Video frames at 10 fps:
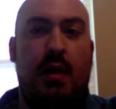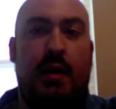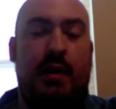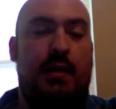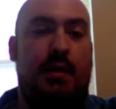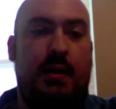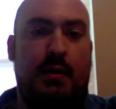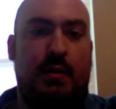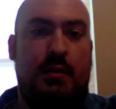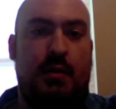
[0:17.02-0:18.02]
He
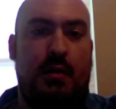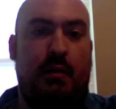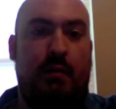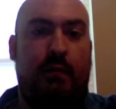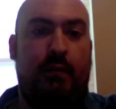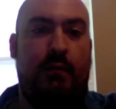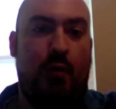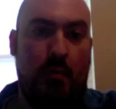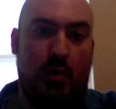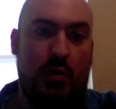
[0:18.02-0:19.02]
is the
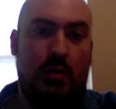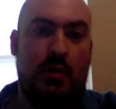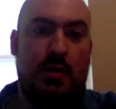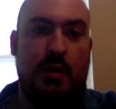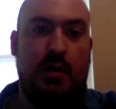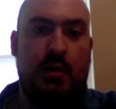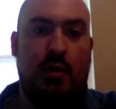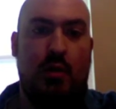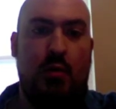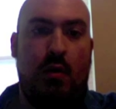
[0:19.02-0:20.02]
former
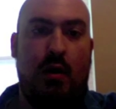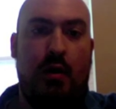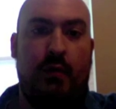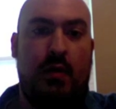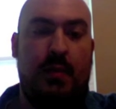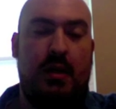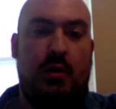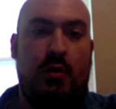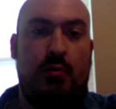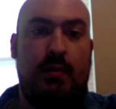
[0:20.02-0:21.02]
CEO of a company
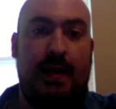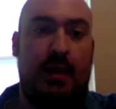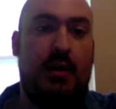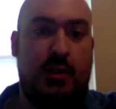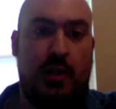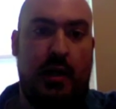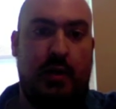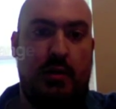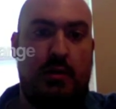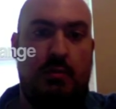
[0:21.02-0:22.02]
called Link
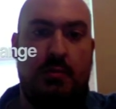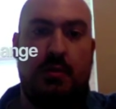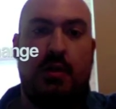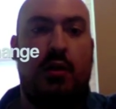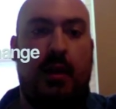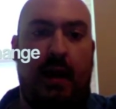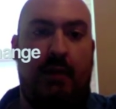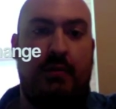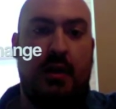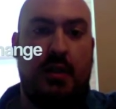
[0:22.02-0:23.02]
Exchange, which was an online
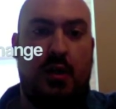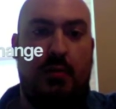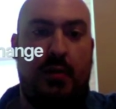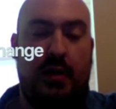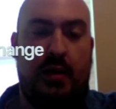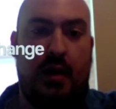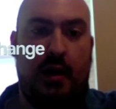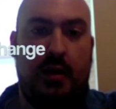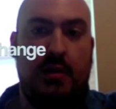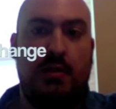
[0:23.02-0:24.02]
advertising company in the
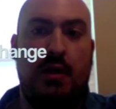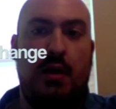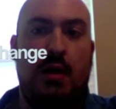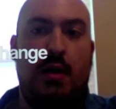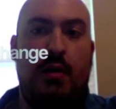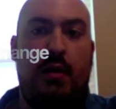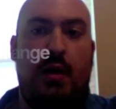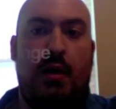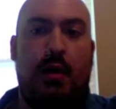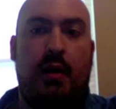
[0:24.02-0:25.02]
90s,
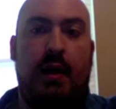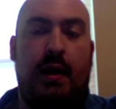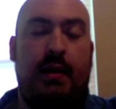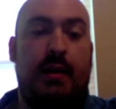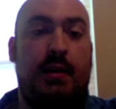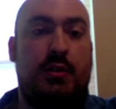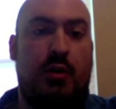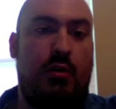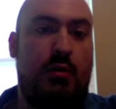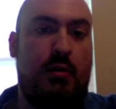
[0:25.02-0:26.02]
and he is
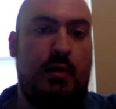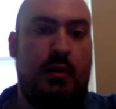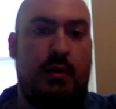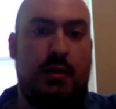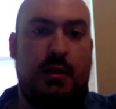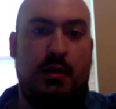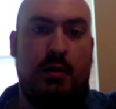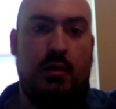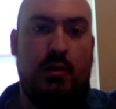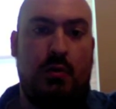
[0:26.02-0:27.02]
currently the
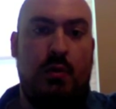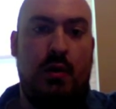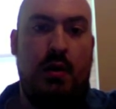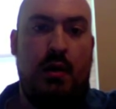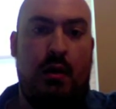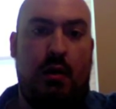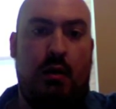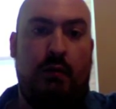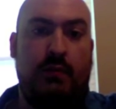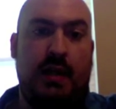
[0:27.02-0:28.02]
CEO
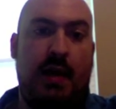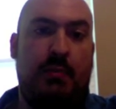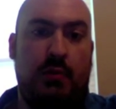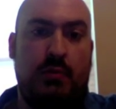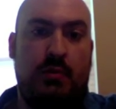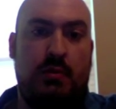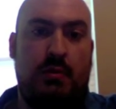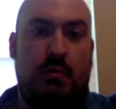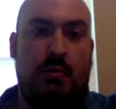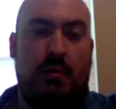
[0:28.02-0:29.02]
of Zappos.
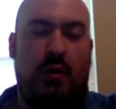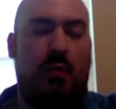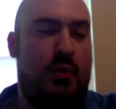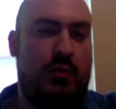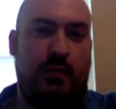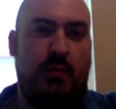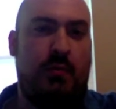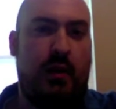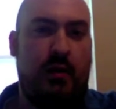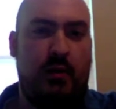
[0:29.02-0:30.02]
Well, most of you have
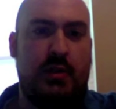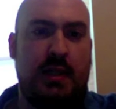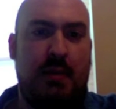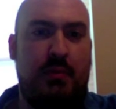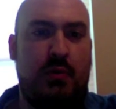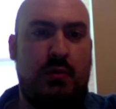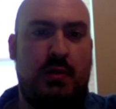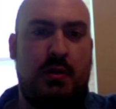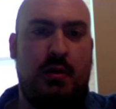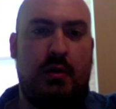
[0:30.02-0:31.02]
probably heard of Zappos.
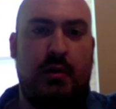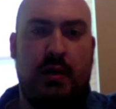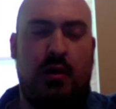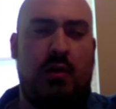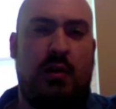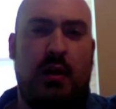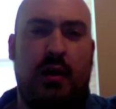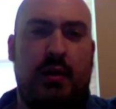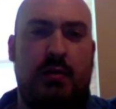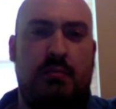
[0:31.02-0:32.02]
They're the
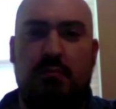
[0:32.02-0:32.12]
online